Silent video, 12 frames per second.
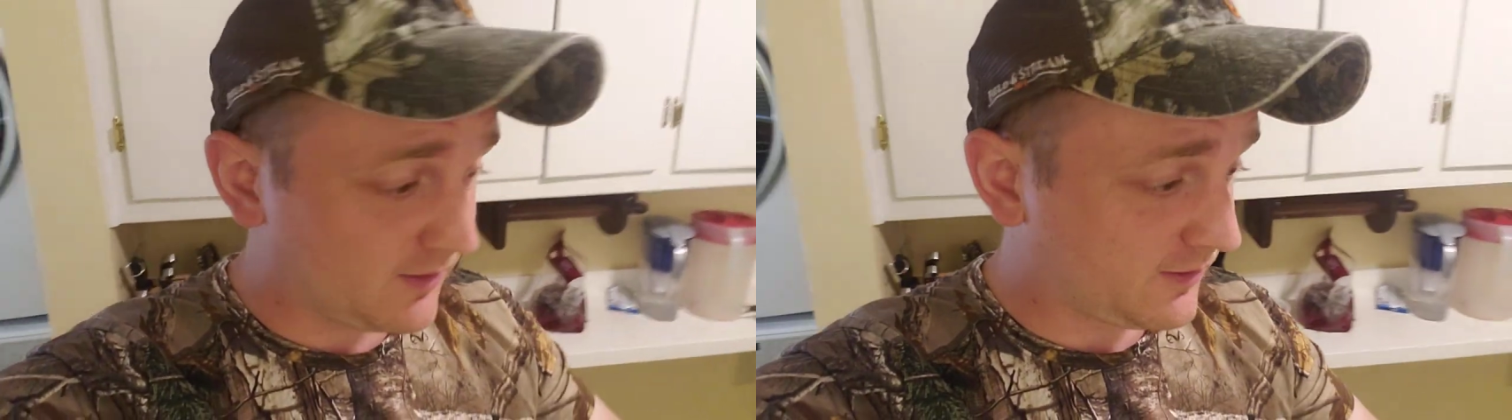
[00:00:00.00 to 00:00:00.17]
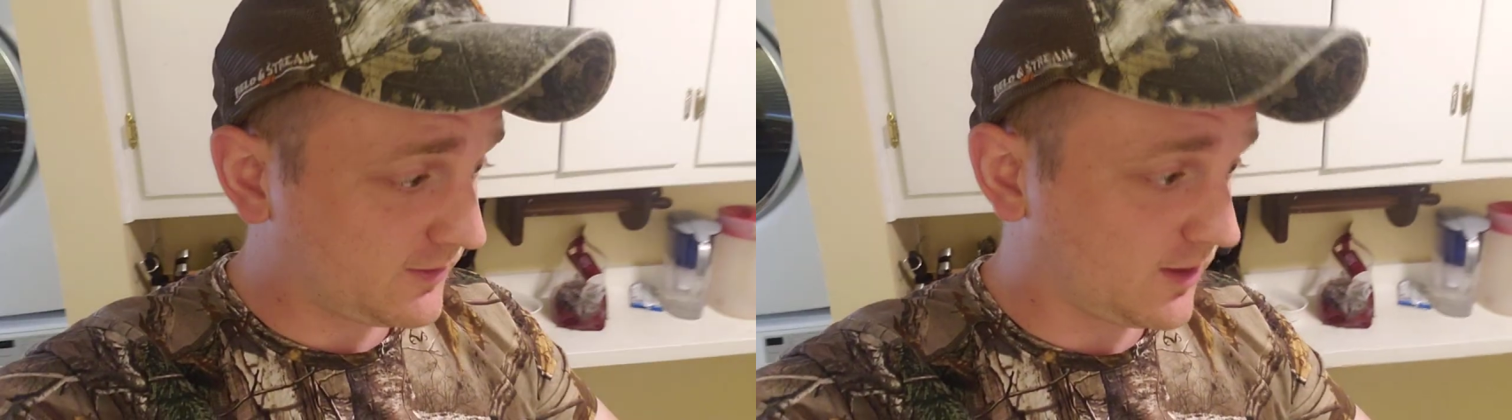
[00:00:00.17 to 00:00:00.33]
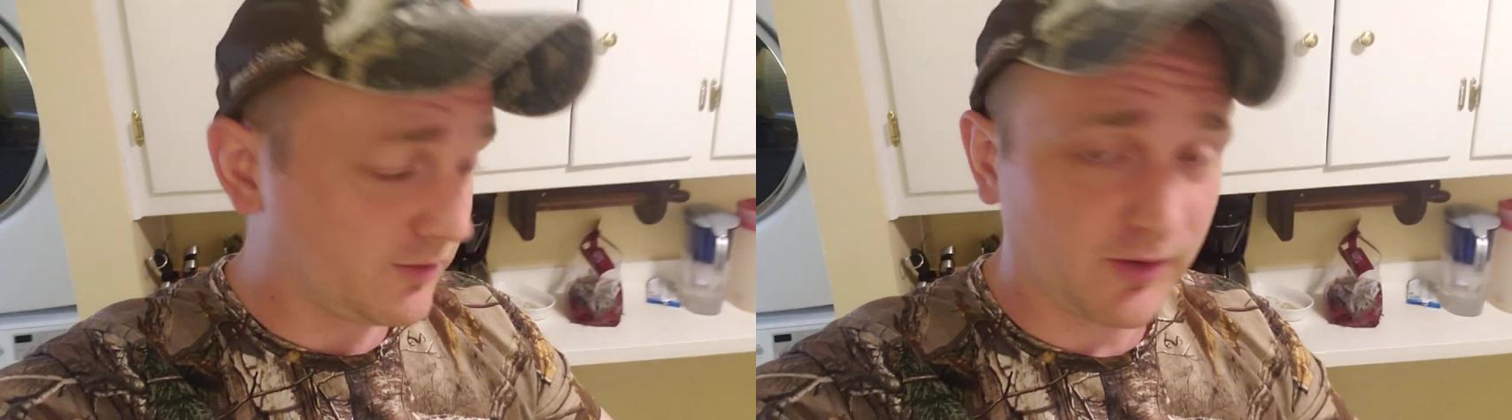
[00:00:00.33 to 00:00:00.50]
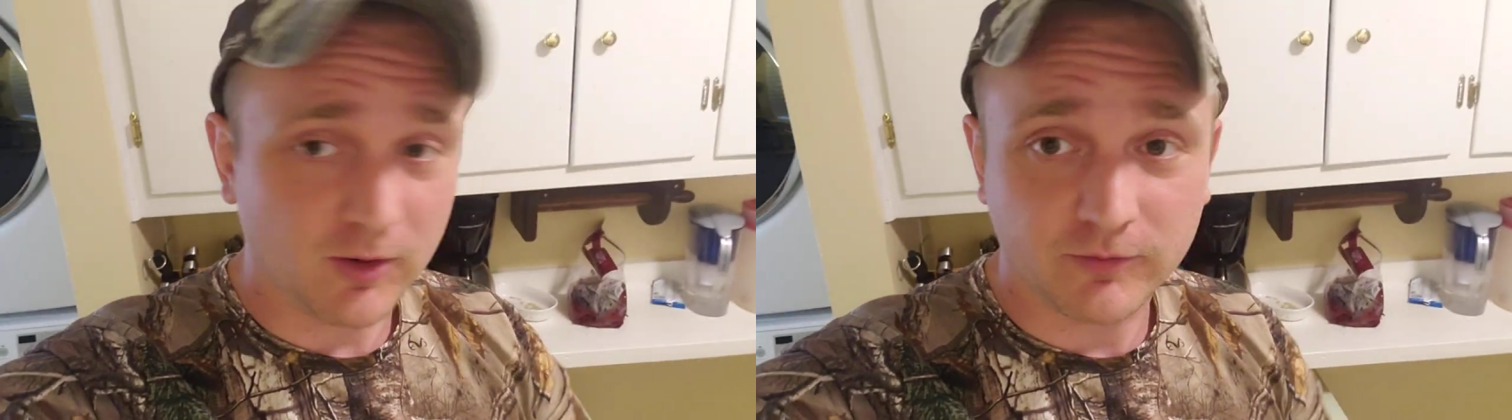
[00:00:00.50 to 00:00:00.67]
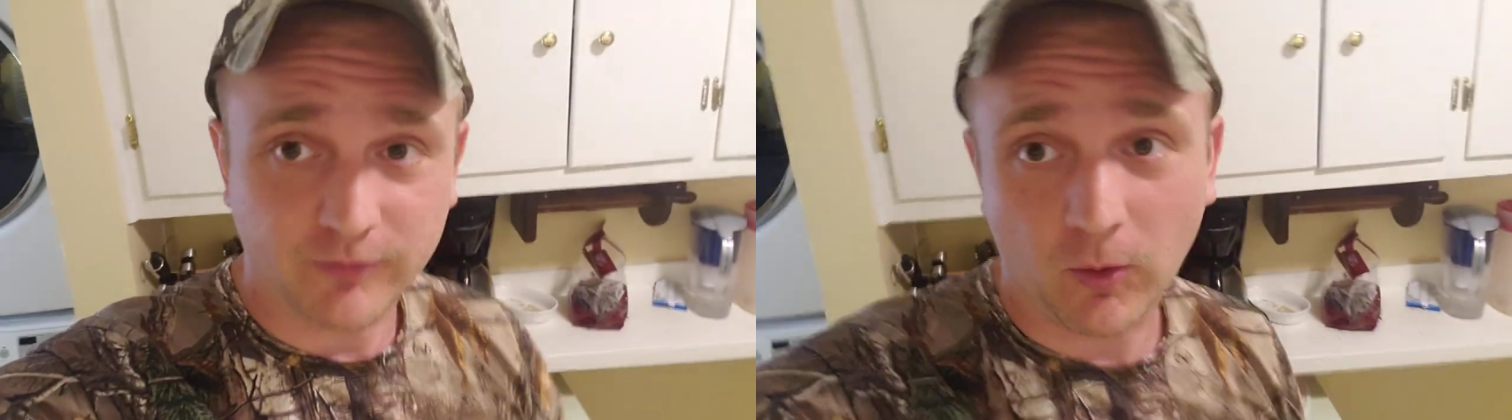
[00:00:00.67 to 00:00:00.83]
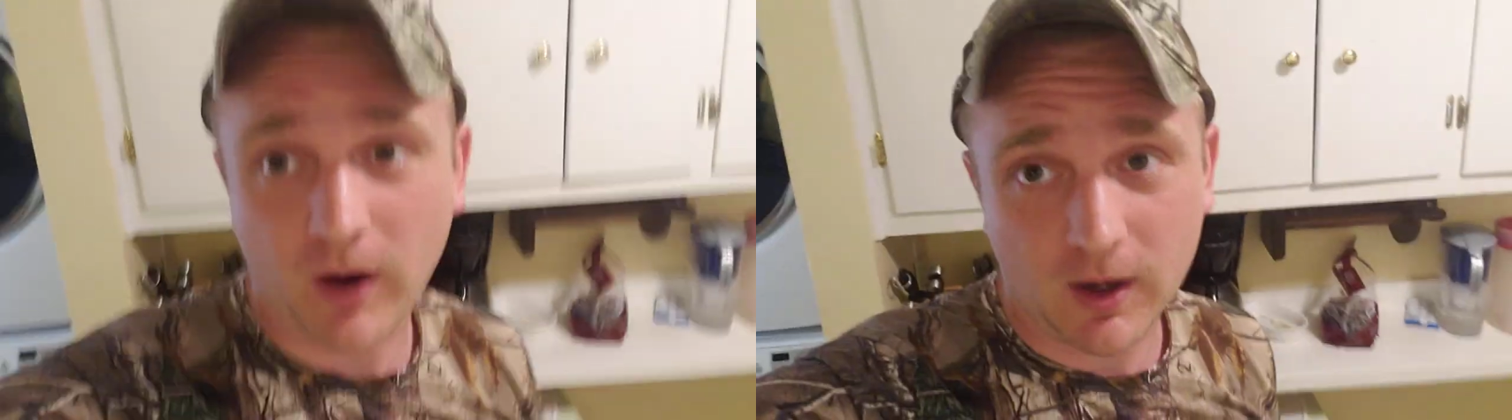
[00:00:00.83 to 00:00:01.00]
this stuff on
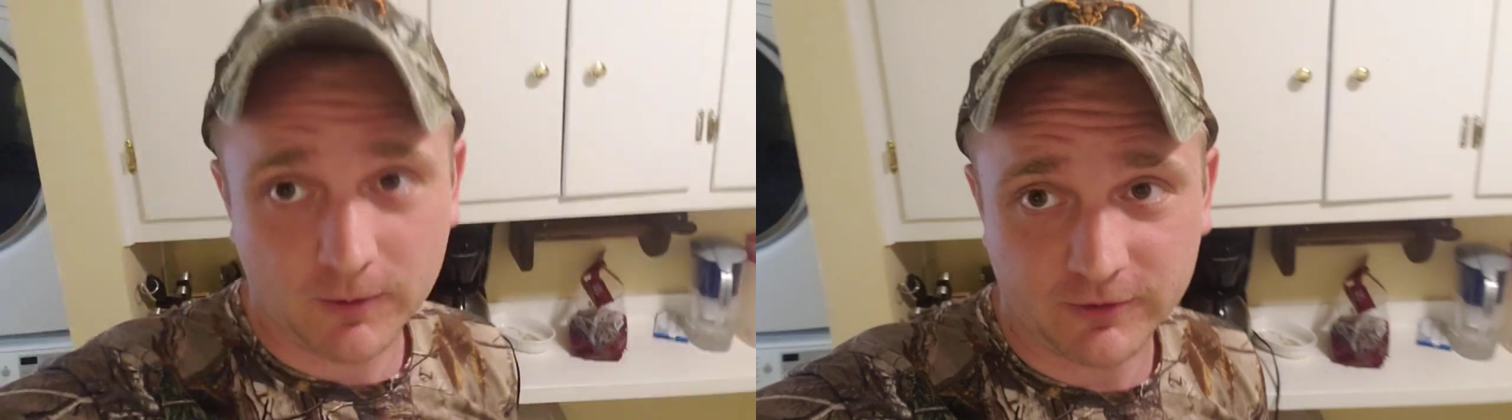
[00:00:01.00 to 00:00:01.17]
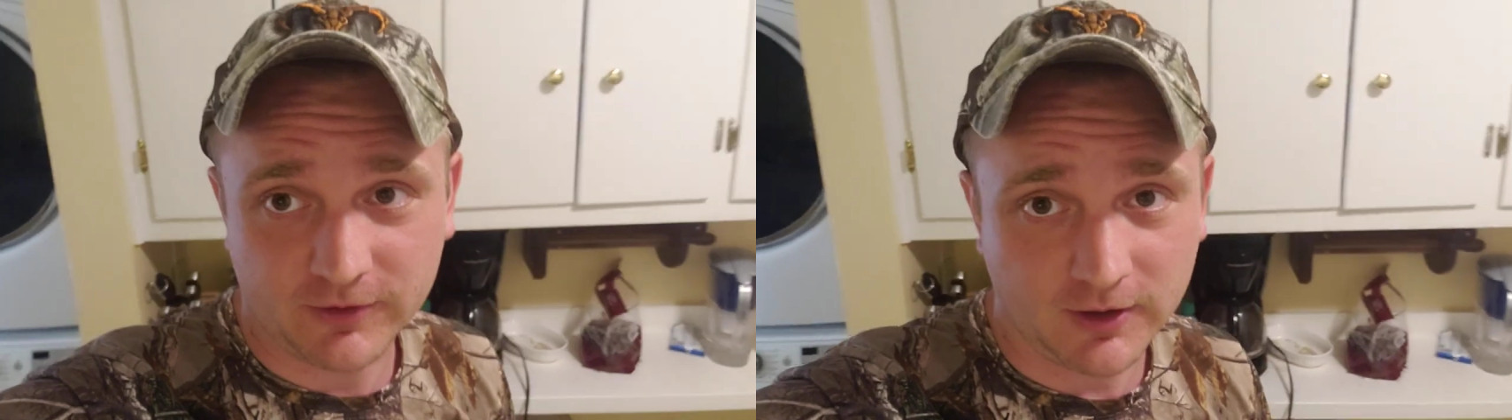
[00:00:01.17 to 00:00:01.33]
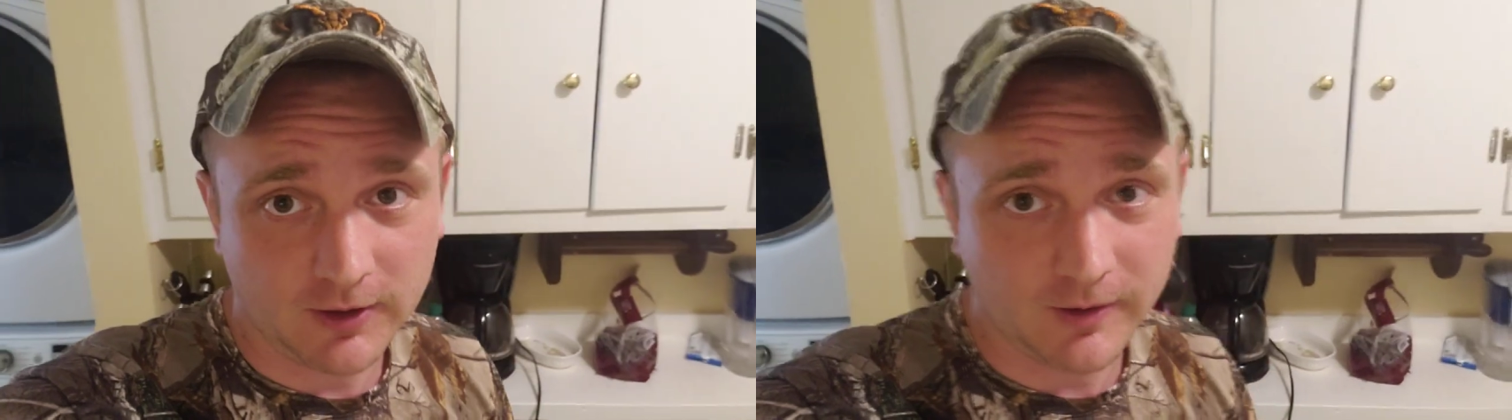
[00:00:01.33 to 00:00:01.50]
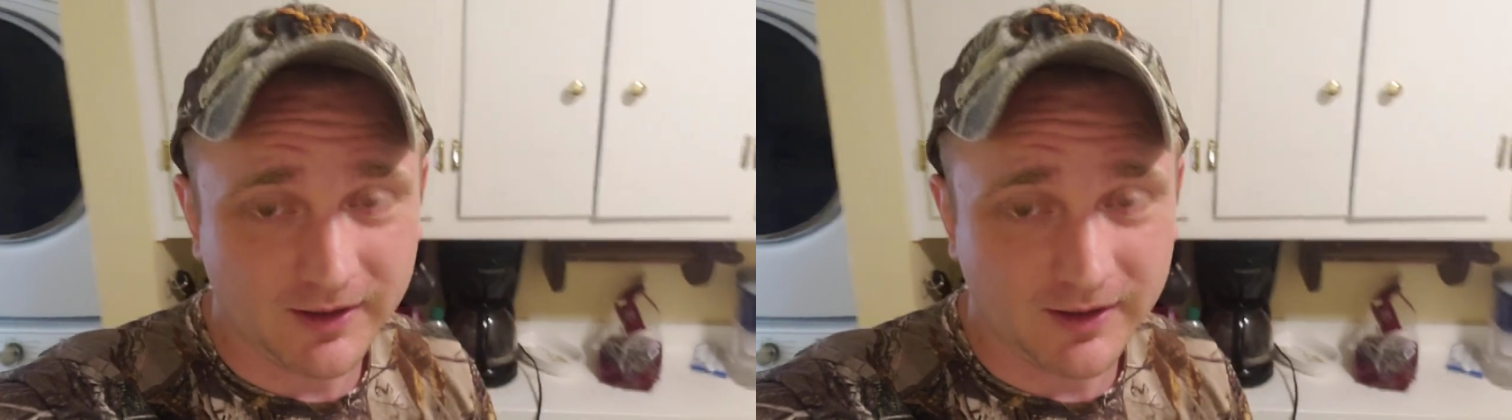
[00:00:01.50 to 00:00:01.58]
4 hours ago.